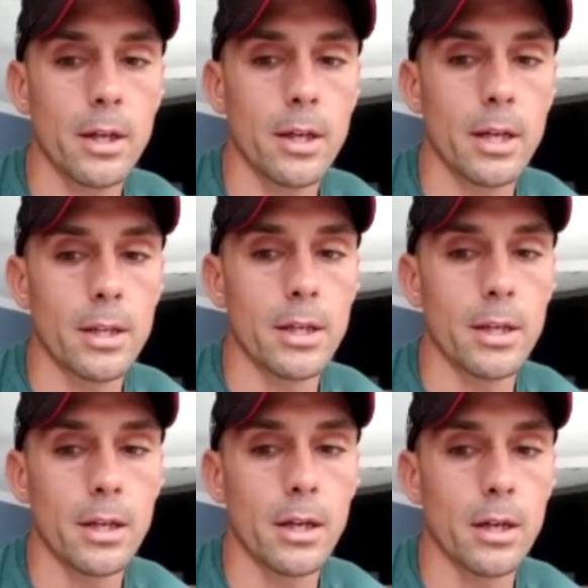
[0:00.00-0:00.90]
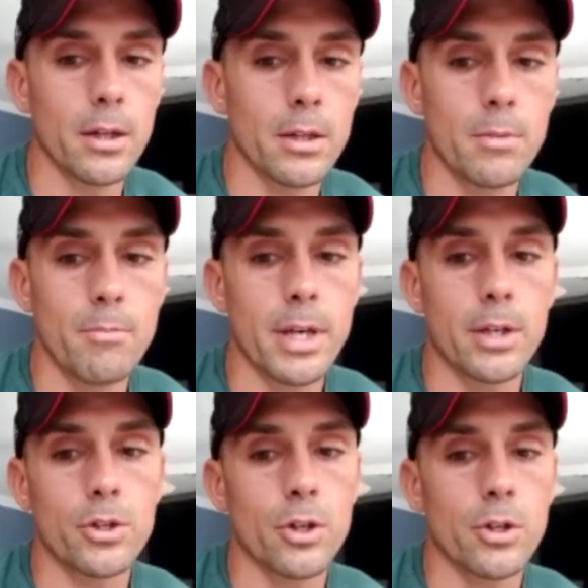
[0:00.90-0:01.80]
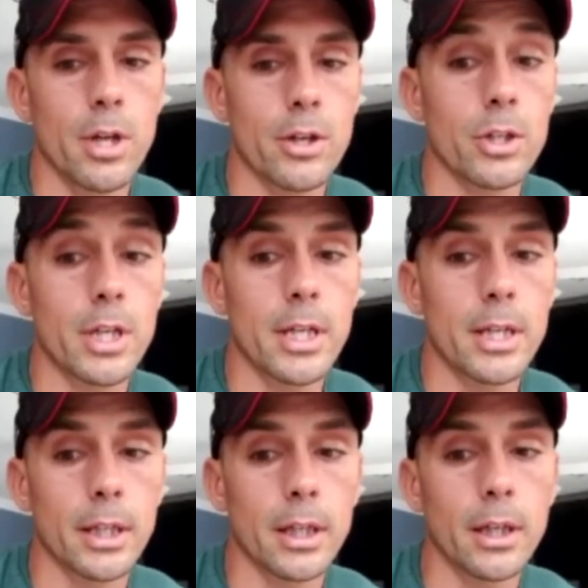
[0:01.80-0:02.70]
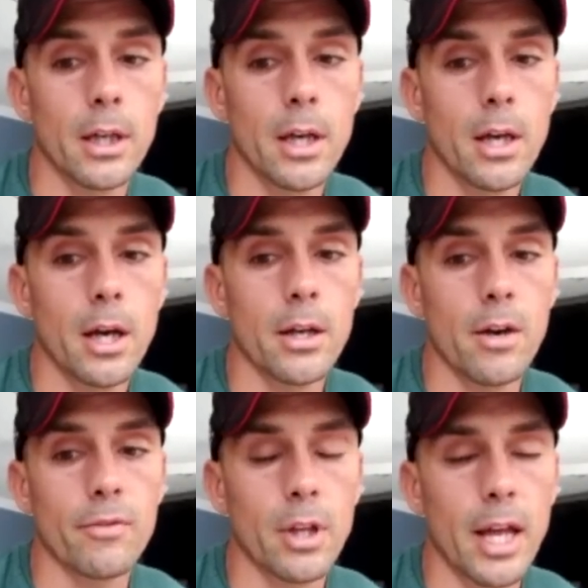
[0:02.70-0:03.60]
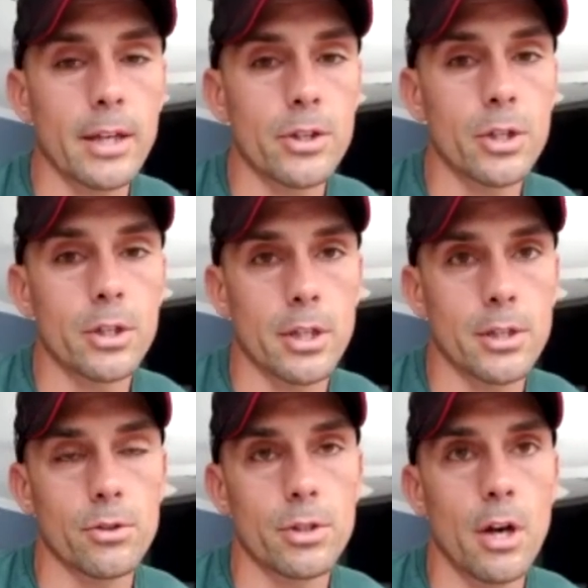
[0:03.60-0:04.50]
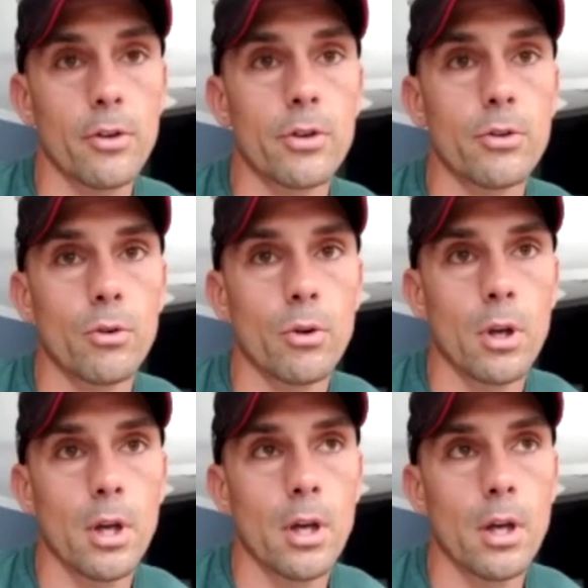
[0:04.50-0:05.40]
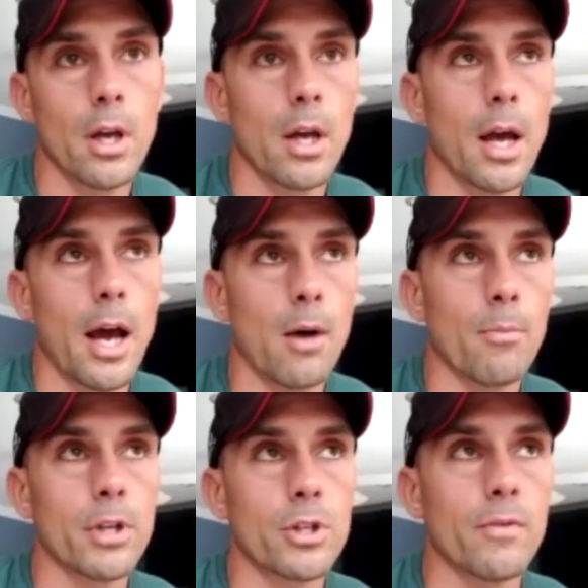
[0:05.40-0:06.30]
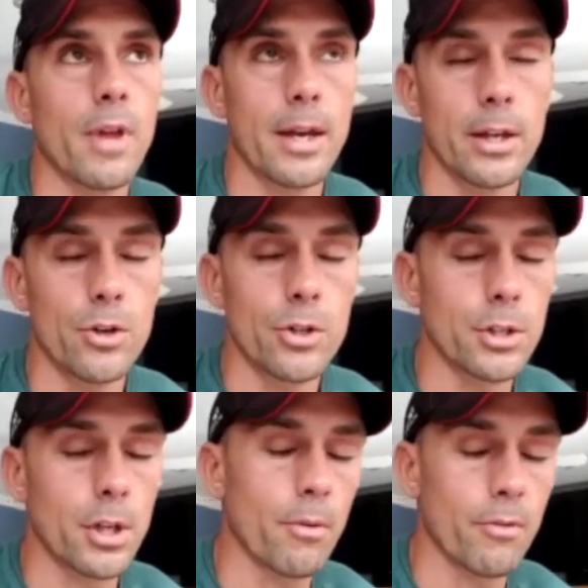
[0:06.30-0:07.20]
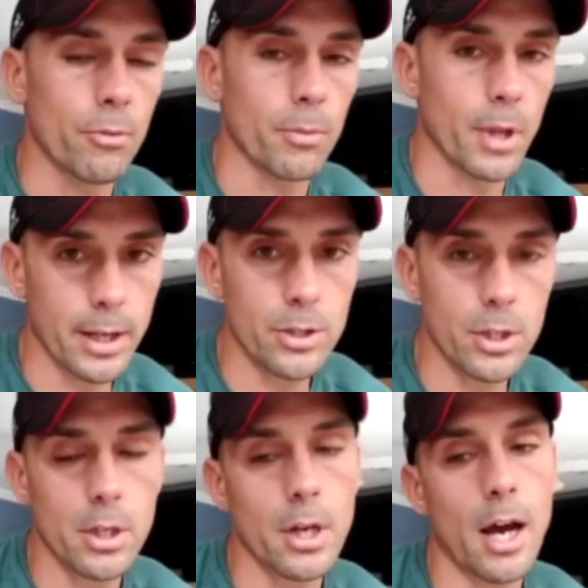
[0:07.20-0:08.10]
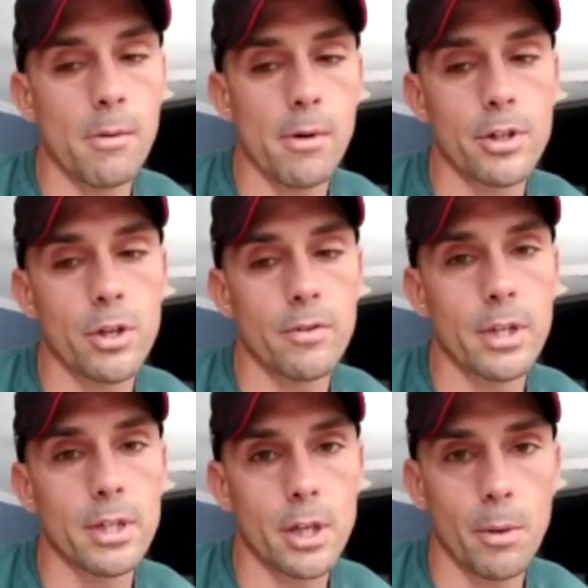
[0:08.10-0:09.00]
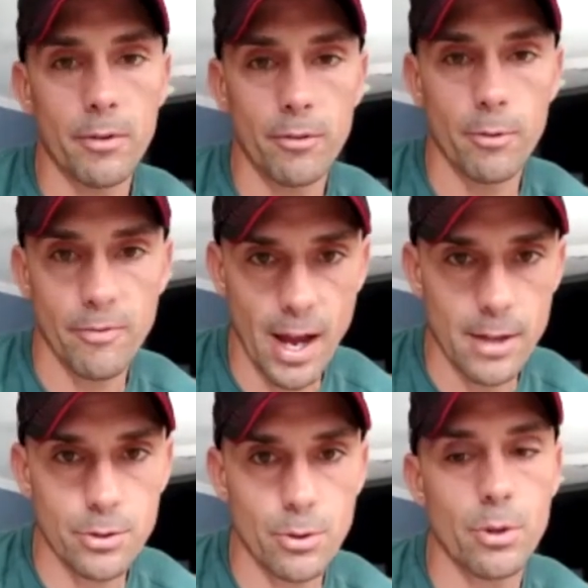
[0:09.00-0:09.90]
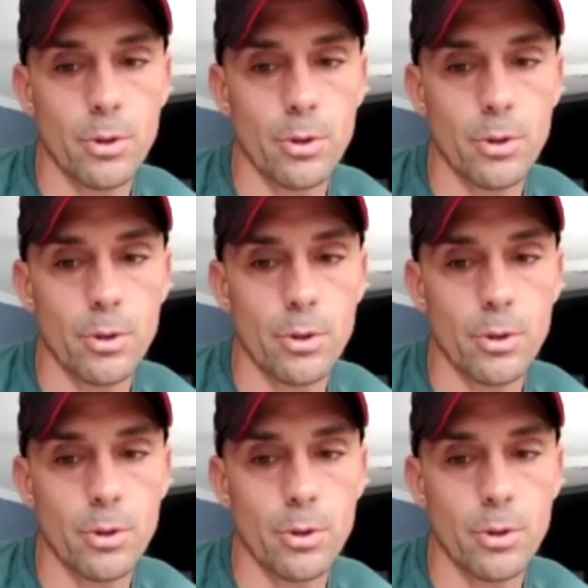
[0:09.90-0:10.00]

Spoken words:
and then making sure that you're getting enough glycogen, because it'll tell you how much of that energy is coming from glycogen and how much of it is coming from fat stores.